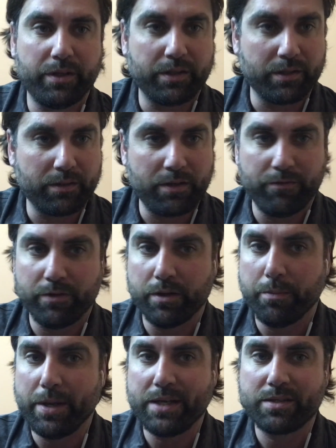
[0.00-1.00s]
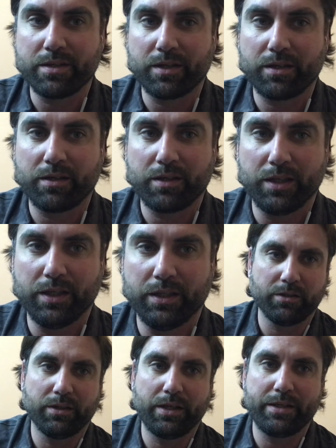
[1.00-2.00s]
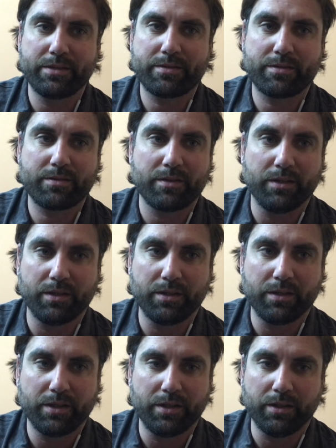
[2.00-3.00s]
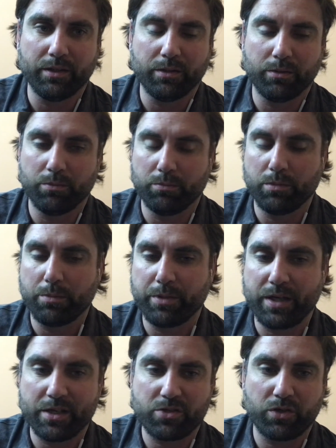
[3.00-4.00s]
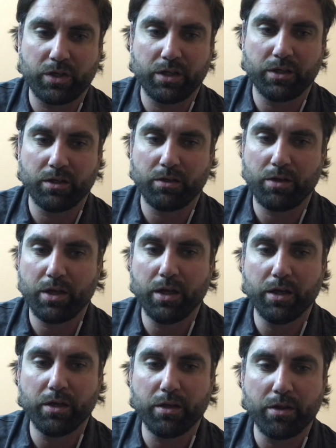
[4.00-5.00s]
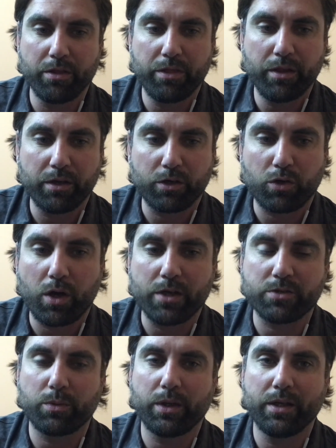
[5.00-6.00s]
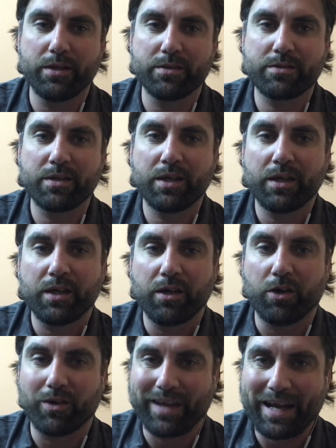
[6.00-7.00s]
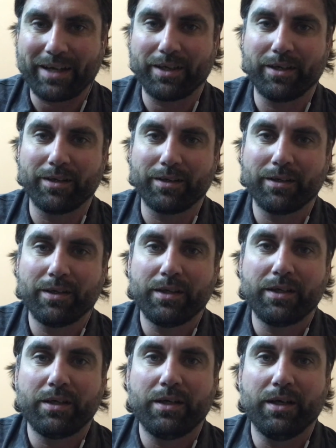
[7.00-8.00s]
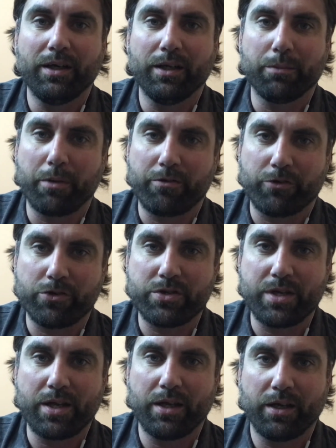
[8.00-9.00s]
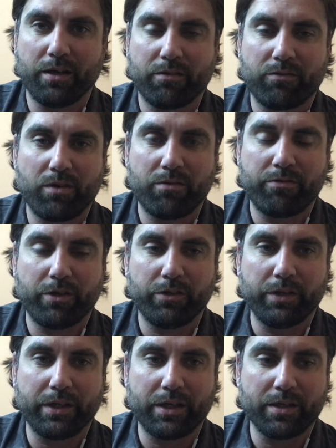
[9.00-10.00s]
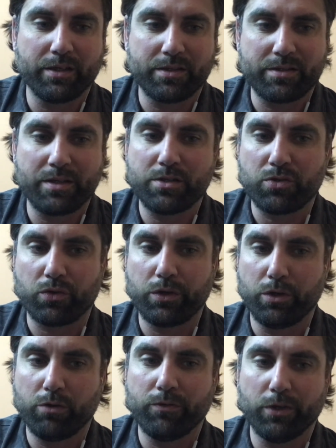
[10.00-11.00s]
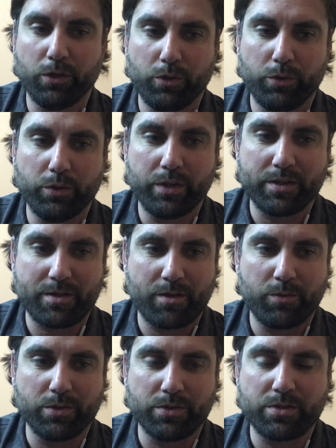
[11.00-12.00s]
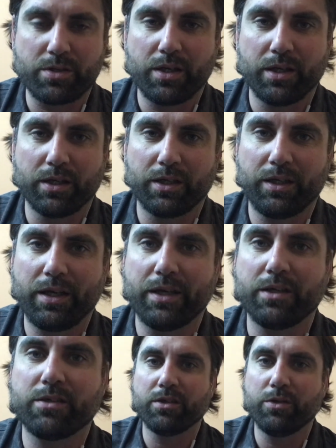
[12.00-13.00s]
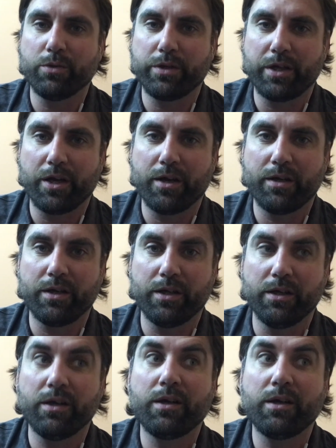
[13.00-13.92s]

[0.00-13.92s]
Even the basic lights and pedestrian crossways are lacking. My first day, I felt like a sensory overload as I was getting to know the area,